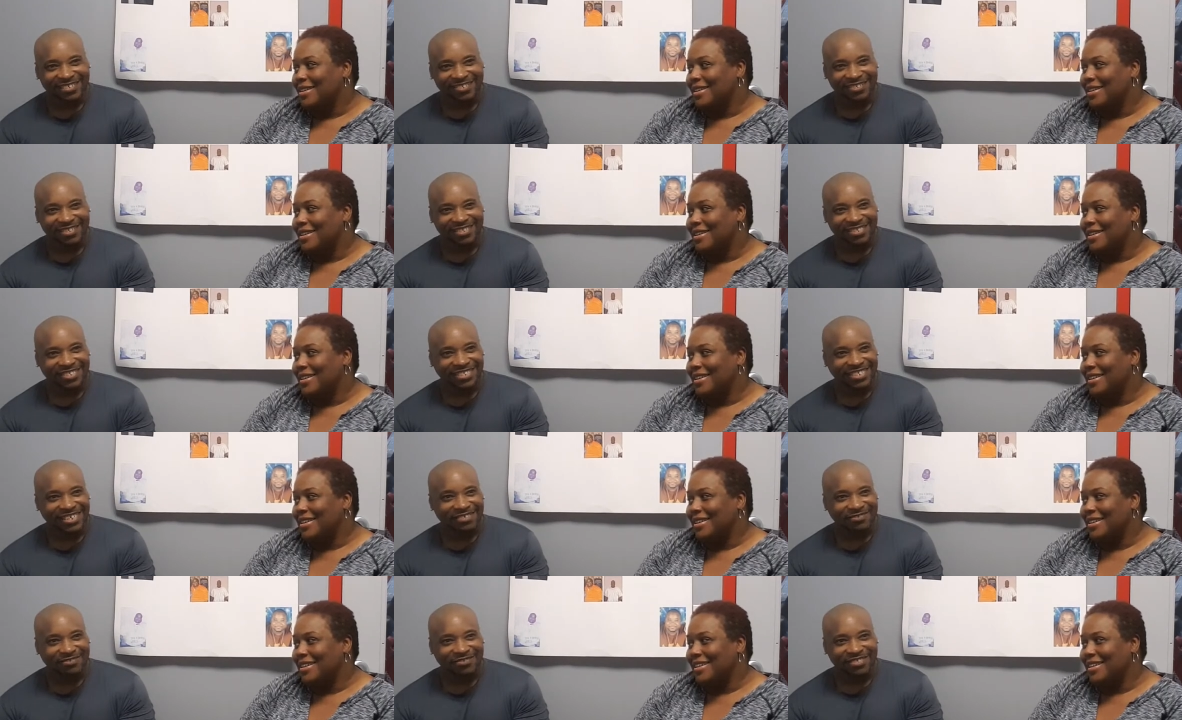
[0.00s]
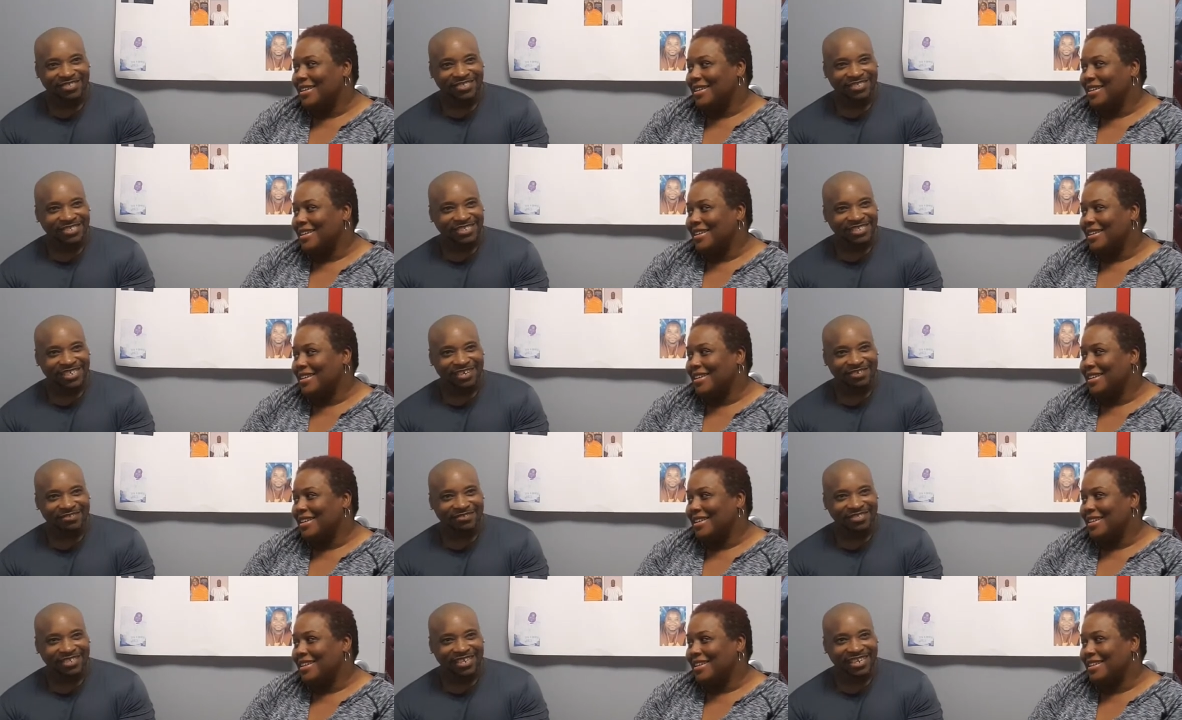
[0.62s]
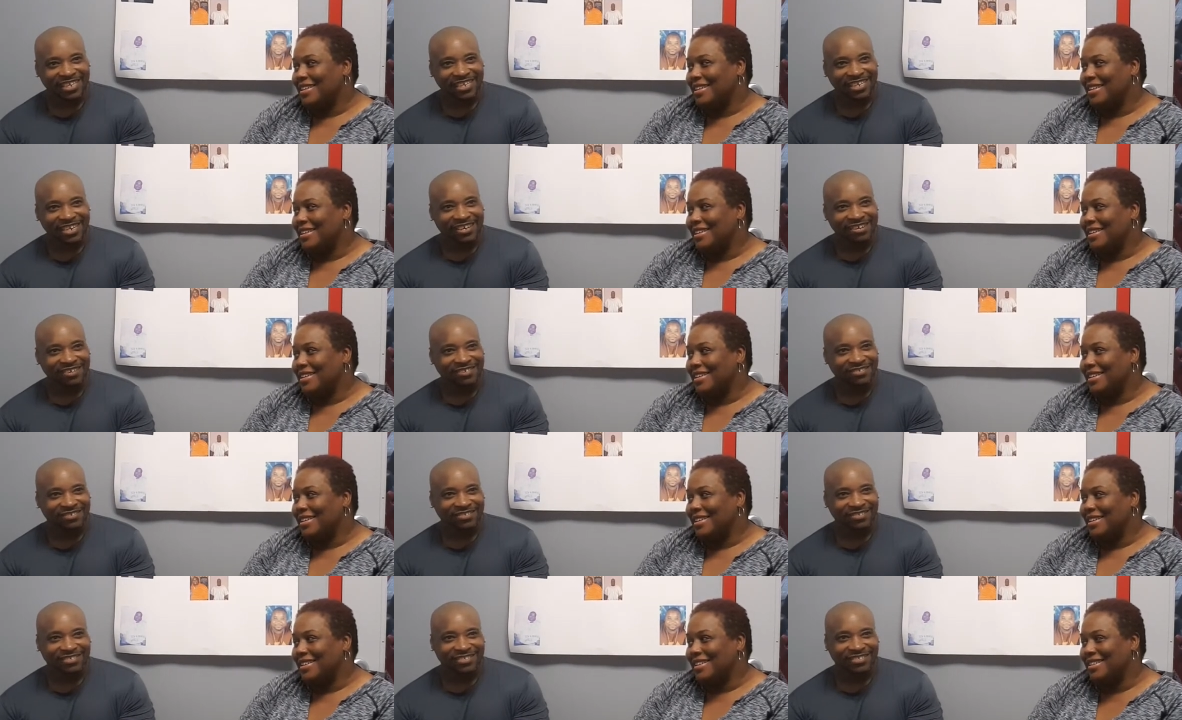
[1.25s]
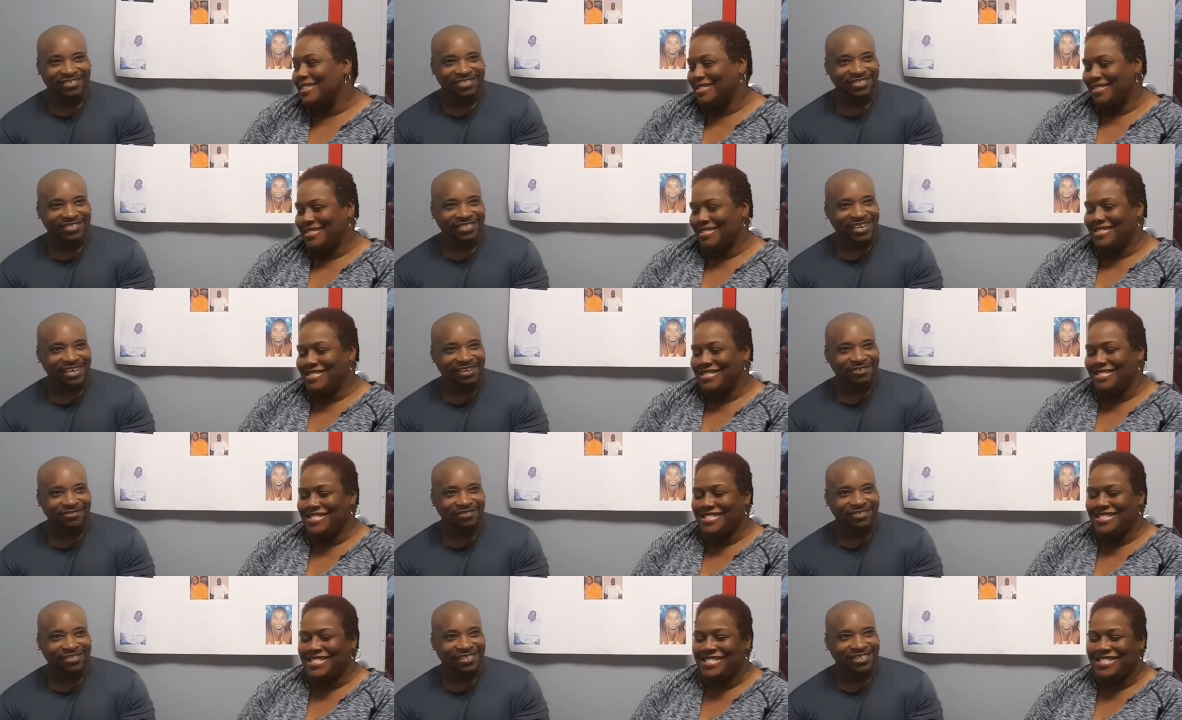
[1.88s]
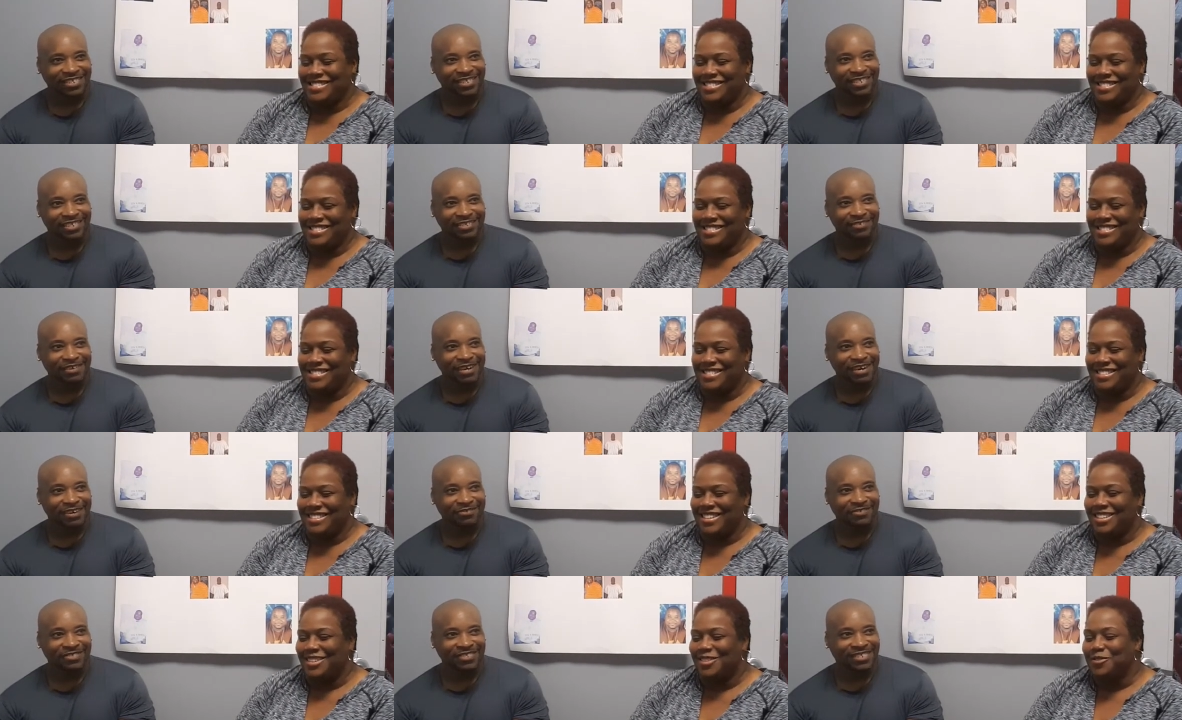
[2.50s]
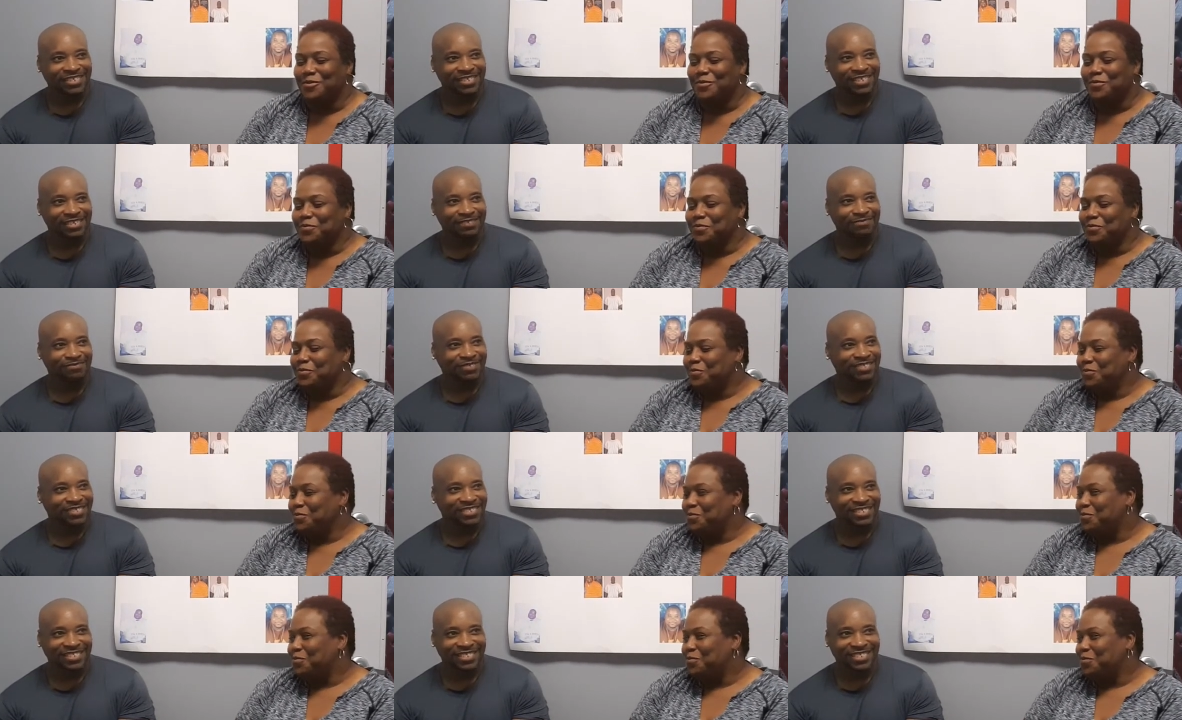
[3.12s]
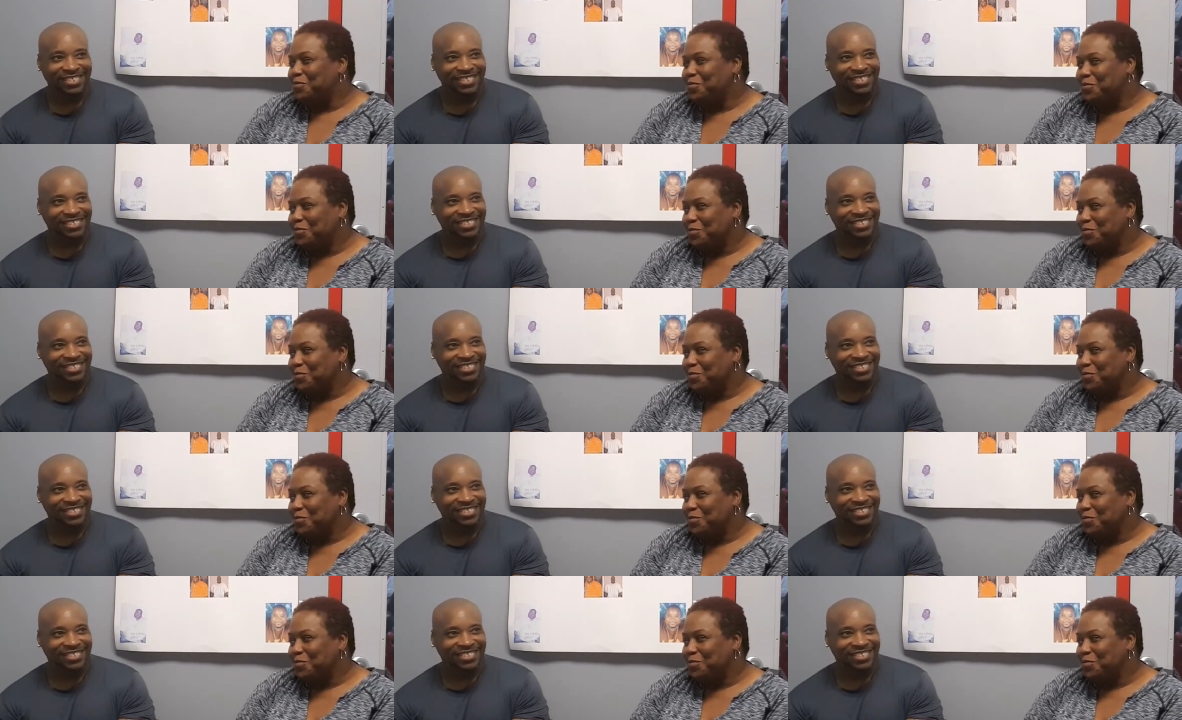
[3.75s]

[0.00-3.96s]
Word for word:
Speaker 1: I was, I was hanging out. I was, I was clubbing.